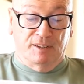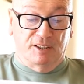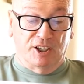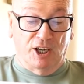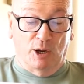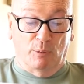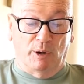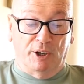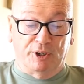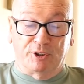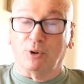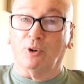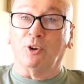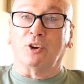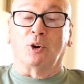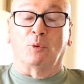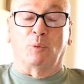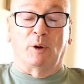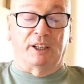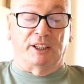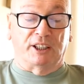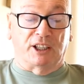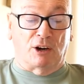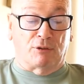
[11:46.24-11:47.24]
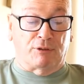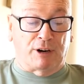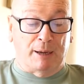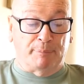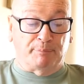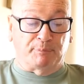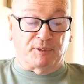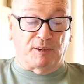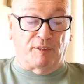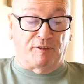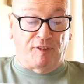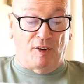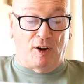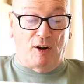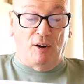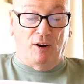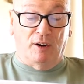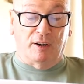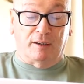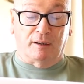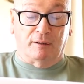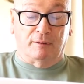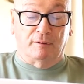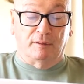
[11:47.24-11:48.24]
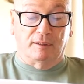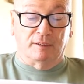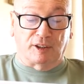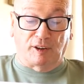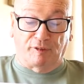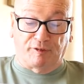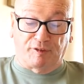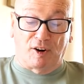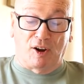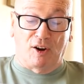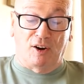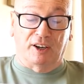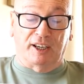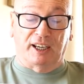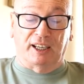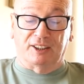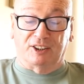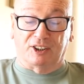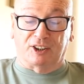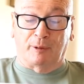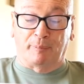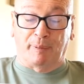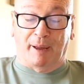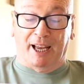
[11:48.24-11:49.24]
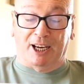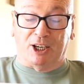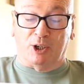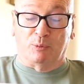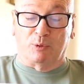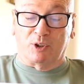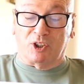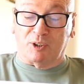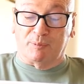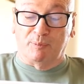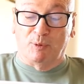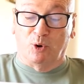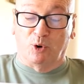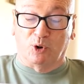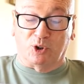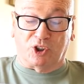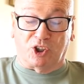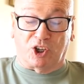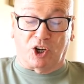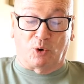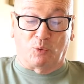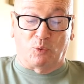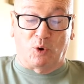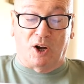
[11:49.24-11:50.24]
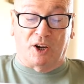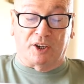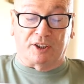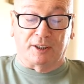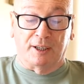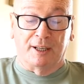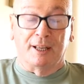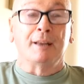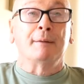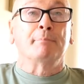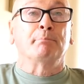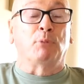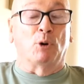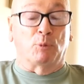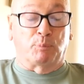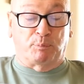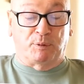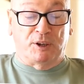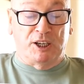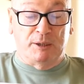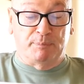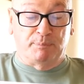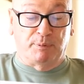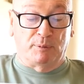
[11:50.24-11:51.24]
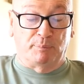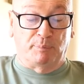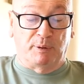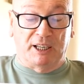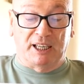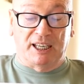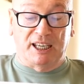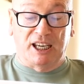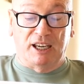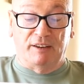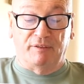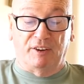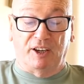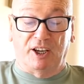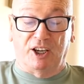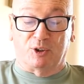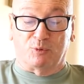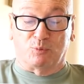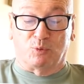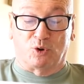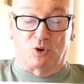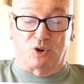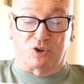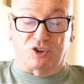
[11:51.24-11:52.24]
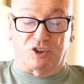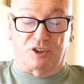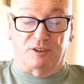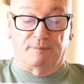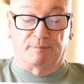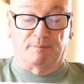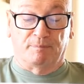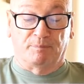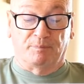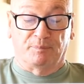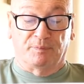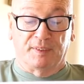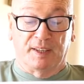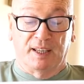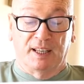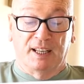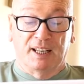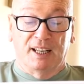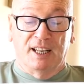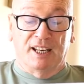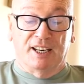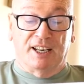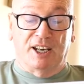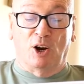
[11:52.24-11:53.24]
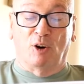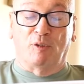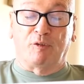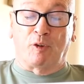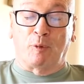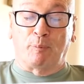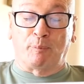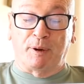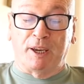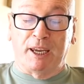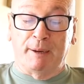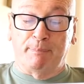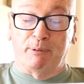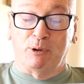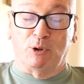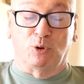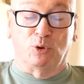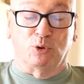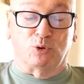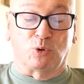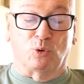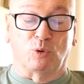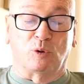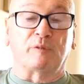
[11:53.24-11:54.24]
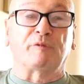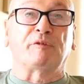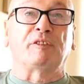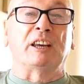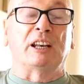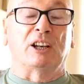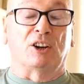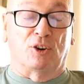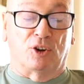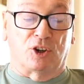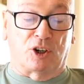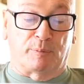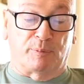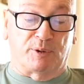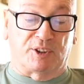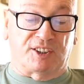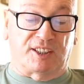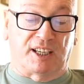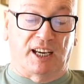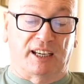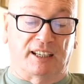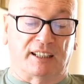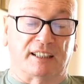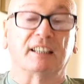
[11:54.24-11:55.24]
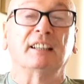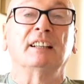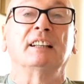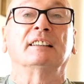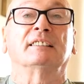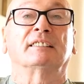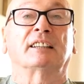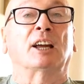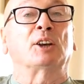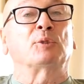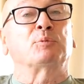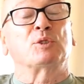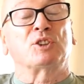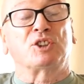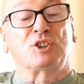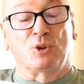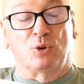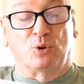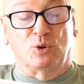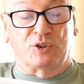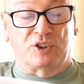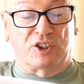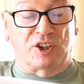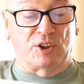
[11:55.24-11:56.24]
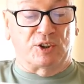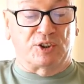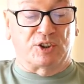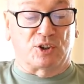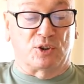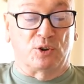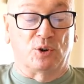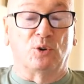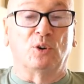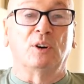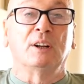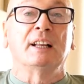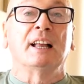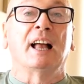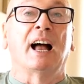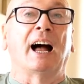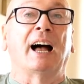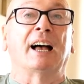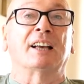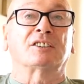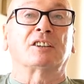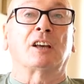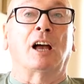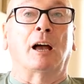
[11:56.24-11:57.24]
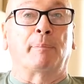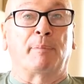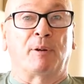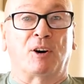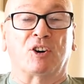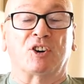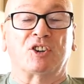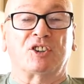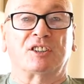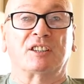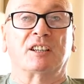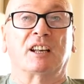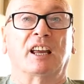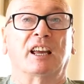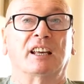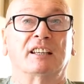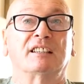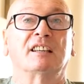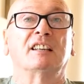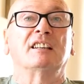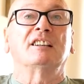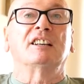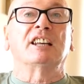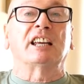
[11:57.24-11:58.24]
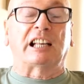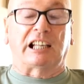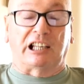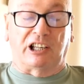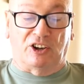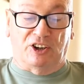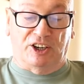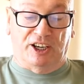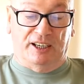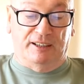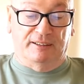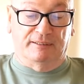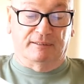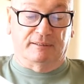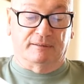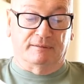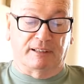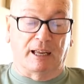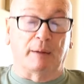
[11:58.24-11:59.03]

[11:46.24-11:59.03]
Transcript: Now, I don't know whether you wrapped the frog, the frog into tobacco and smoked it or what, but people believe it worked. Now, for people who don't feel 100%, that was known years ago as a person is in decline.